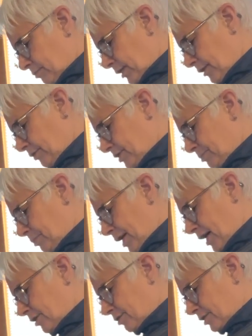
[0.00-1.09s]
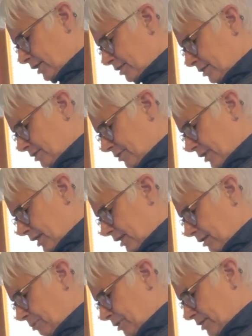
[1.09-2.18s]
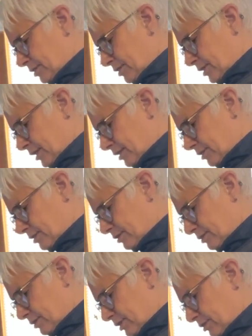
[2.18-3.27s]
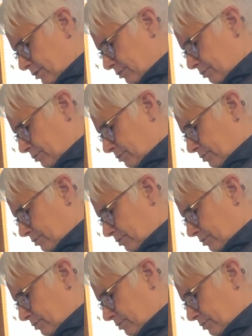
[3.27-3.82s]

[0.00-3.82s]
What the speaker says: and this batter does thicken up as it sits, so